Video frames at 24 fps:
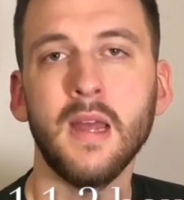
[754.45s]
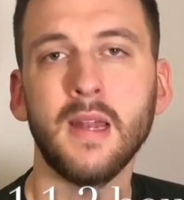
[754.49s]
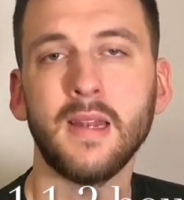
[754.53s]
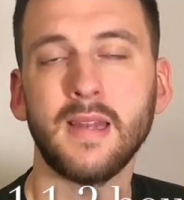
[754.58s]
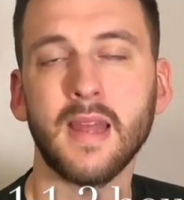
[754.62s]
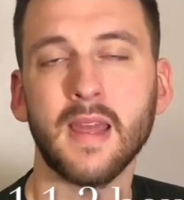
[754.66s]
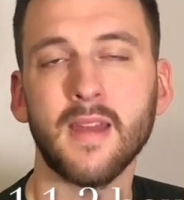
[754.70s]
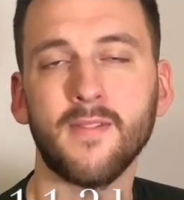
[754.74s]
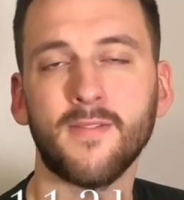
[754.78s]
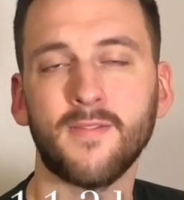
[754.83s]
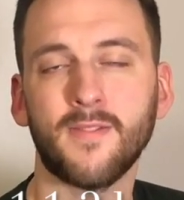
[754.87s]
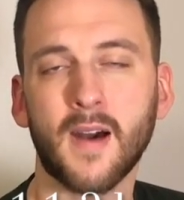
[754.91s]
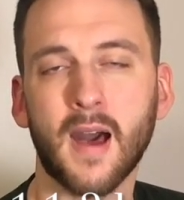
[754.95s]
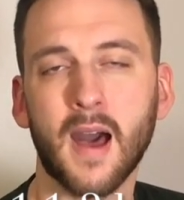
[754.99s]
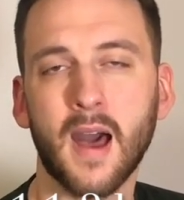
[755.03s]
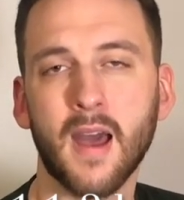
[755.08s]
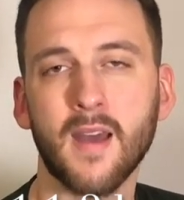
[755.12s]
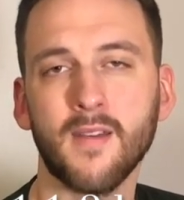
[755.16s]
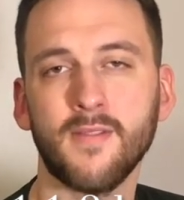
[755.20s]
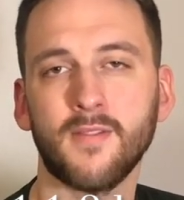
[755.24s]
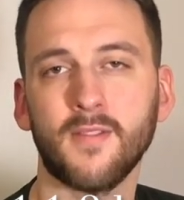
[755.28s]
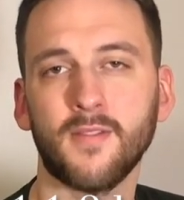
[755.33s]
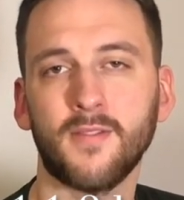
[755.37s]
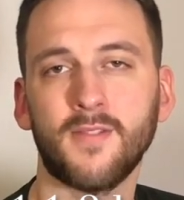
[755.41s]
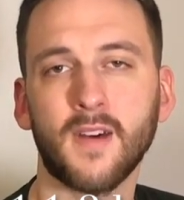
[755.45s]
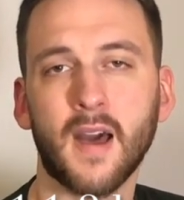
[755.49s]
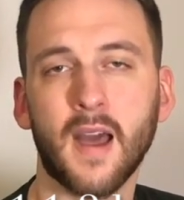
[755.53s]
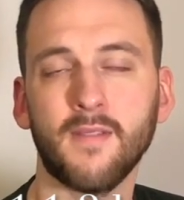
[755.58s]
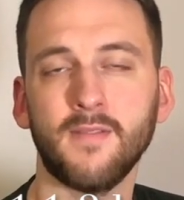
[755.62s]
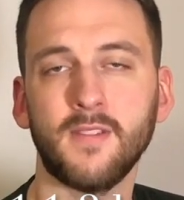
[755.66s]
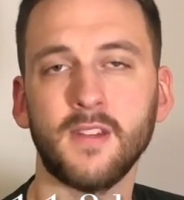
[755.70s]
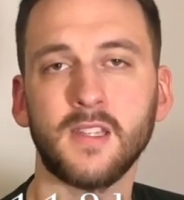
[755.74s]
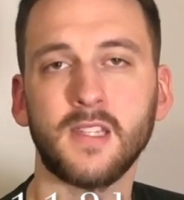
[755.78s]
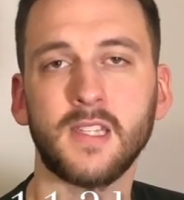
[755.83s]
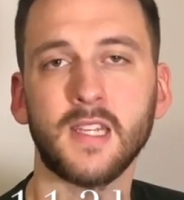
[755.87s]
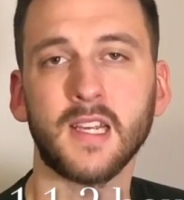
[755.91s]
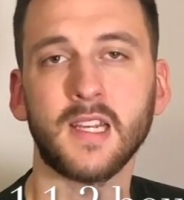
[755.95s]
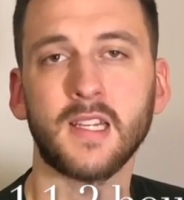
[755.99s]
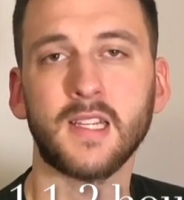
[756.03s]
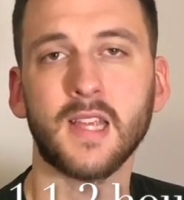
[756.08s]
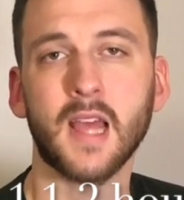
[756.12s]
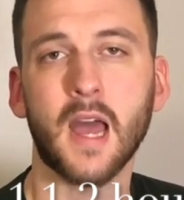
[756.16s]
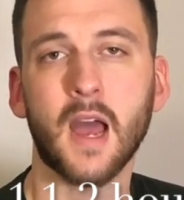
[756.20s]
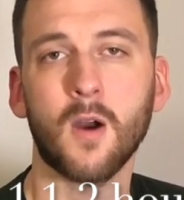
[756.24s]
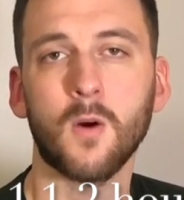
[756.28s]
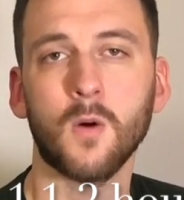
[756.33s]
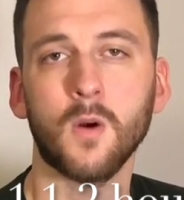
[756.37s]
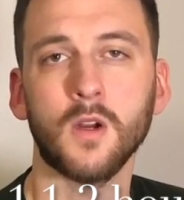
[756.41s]
day 5, 5 to 6
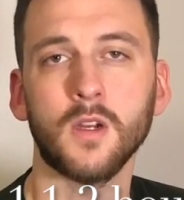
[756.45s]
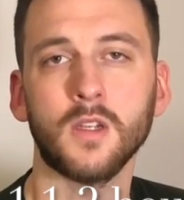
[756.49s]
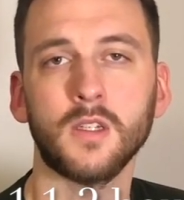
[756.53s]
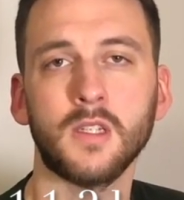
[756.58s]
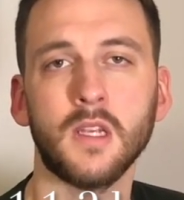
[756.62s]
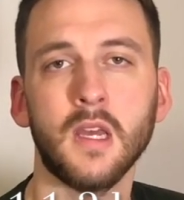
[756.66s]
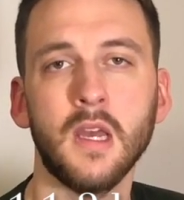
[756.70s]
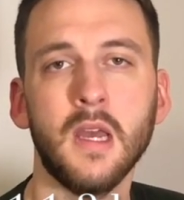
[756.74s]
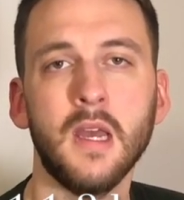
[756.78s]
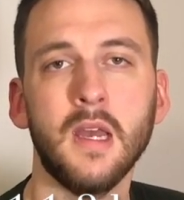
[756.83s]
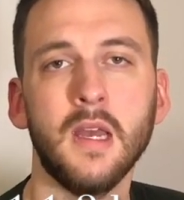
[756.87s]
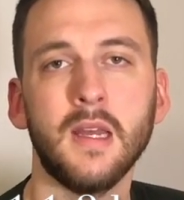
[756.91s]
hours,